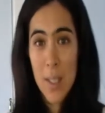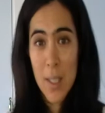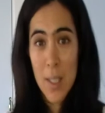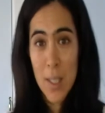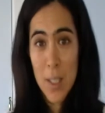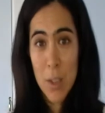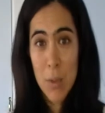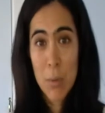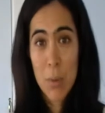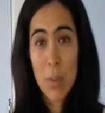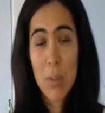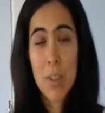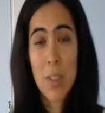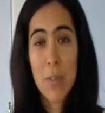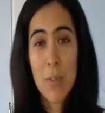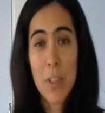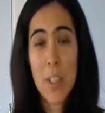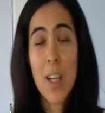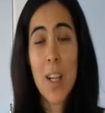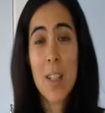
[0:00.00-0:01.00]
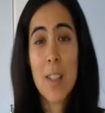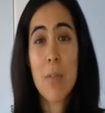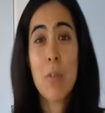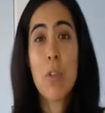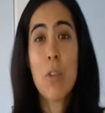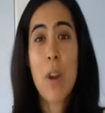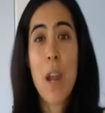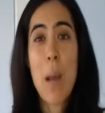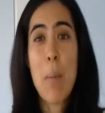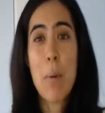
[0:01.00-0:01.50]
you learn different kinds of
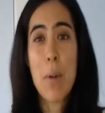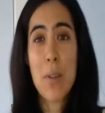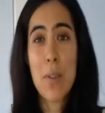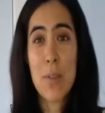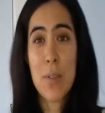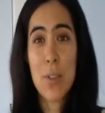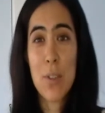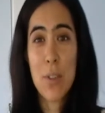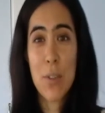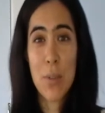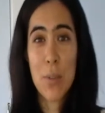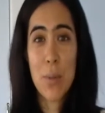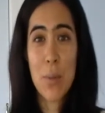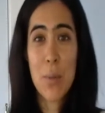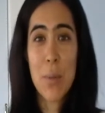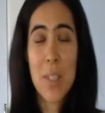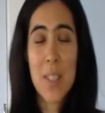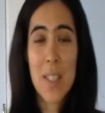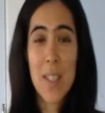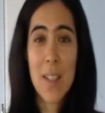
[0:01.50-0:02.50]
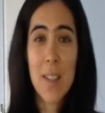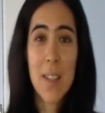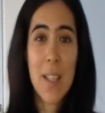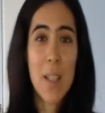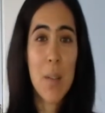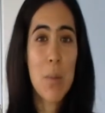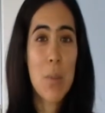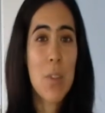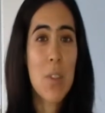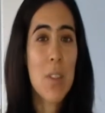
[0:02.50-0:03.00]
grammar too because
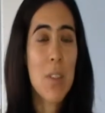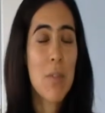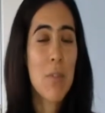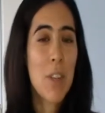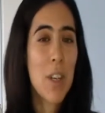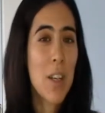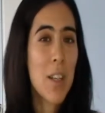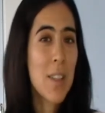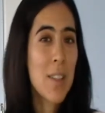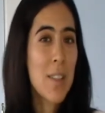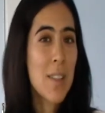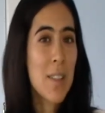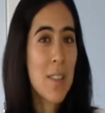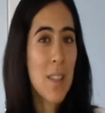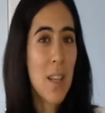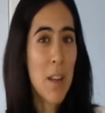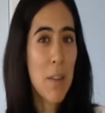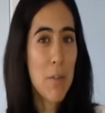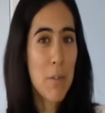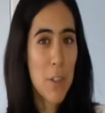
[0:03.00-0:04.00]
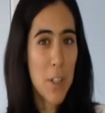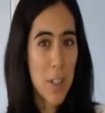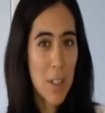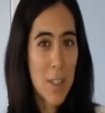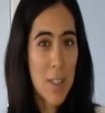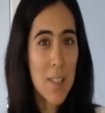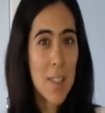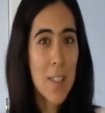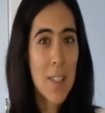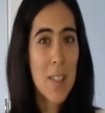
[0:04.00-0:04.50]
languages are very diverse.